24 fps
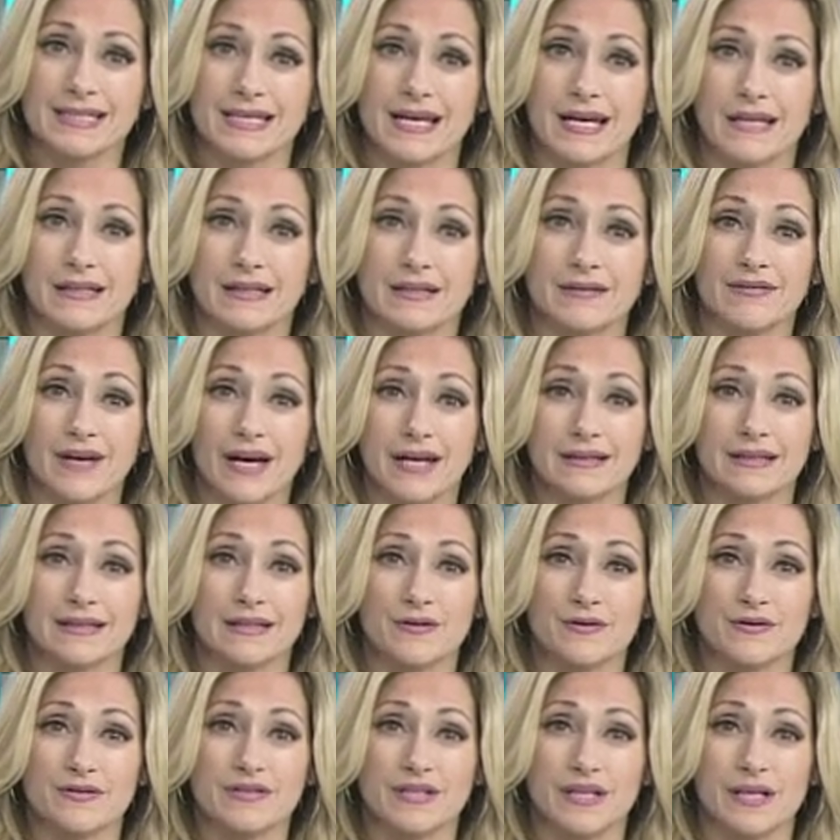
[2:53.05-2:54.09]
telling Valley
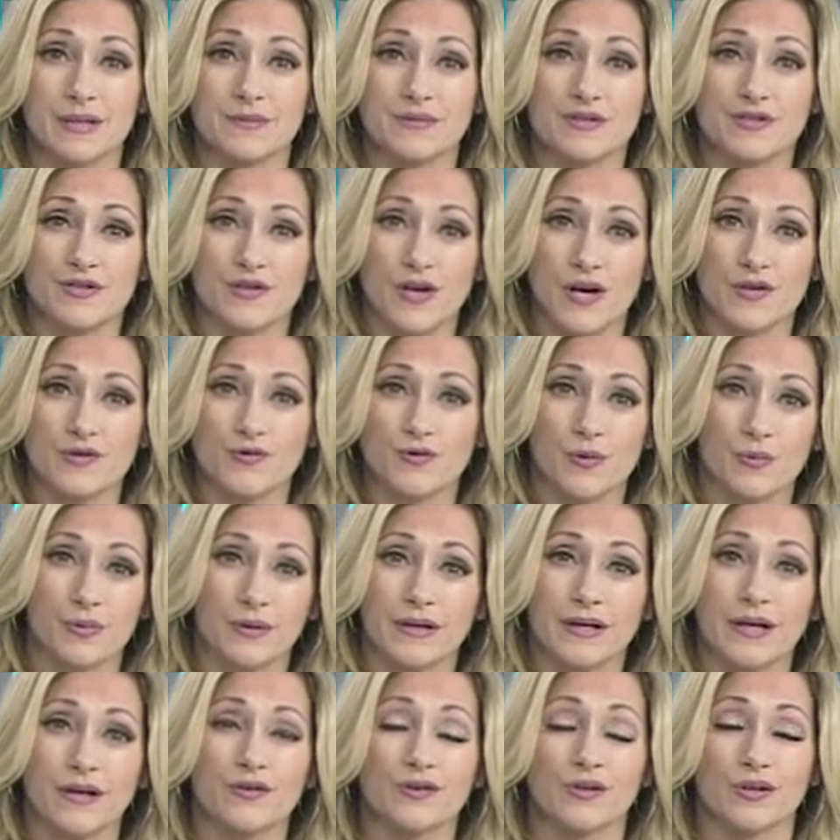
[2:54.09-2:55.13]
News Team's Joshua
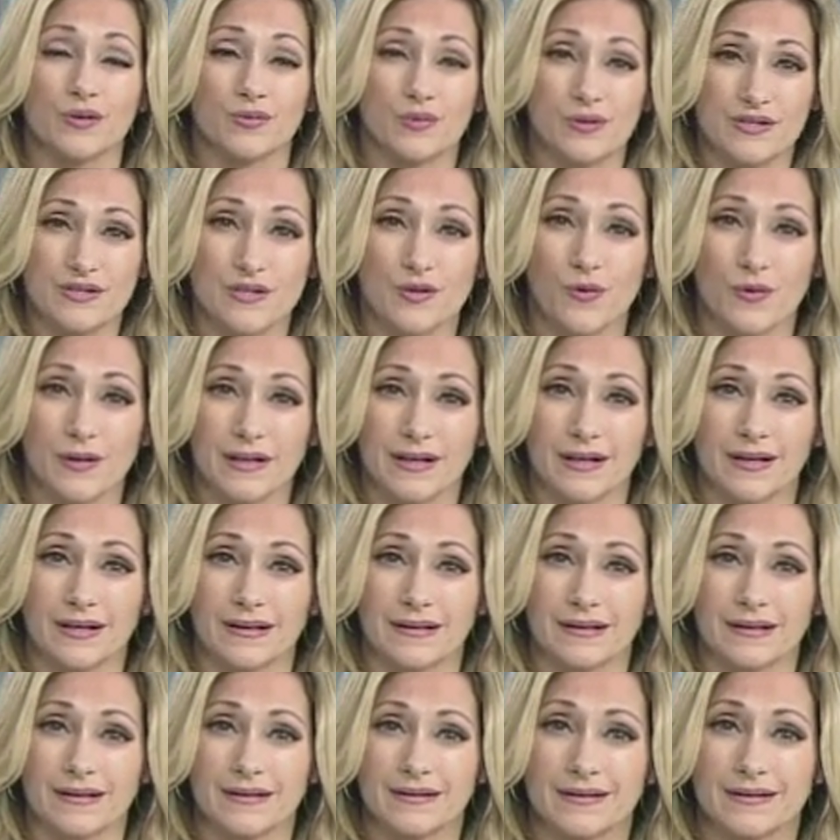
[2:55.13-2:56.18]
Peguero what's going
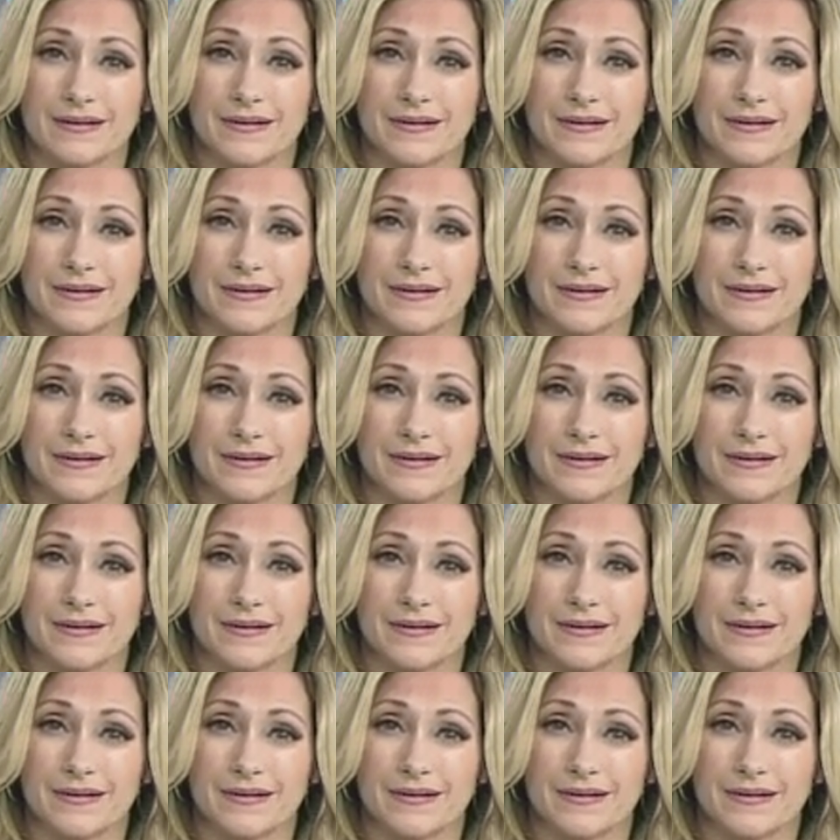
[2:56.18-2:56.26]
on.